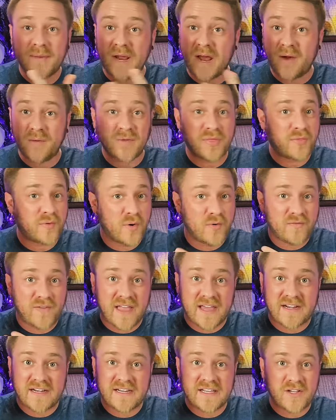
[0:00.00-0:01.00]
I would throw
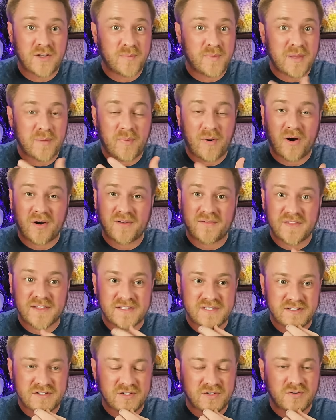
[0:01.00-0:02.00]
vanity could be a part of
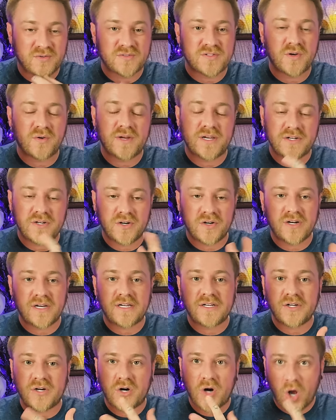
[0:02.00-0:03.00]
this too. So in
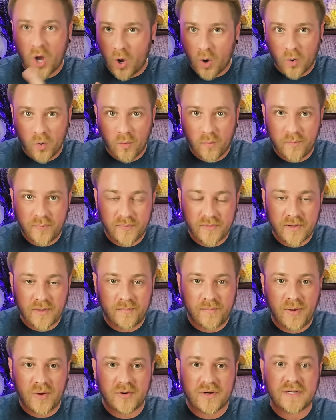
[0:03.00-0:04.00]
your hope
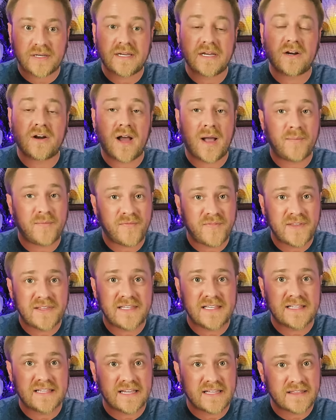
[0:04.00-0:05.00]
component here, I'm
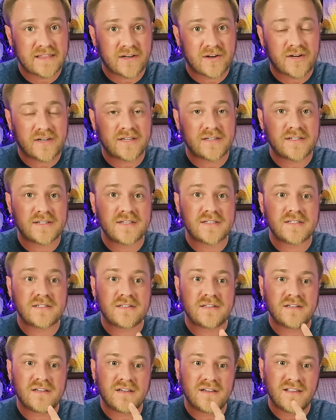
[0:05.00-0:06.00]
feeling like there is
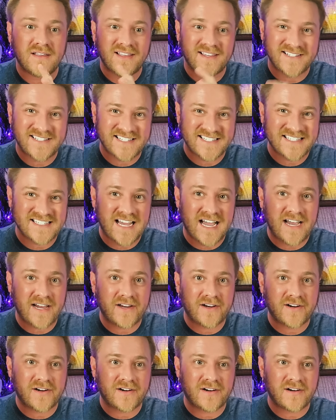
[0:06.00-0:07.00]
a
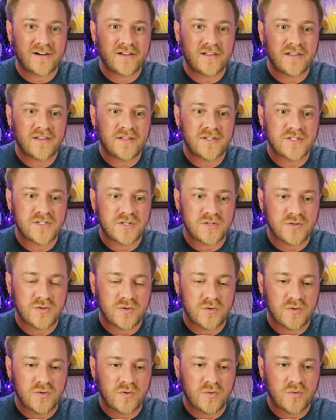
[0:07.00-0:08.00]
desire
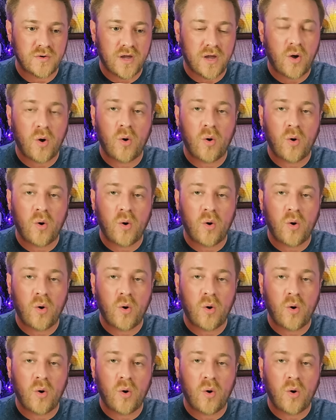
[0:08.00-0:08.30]
to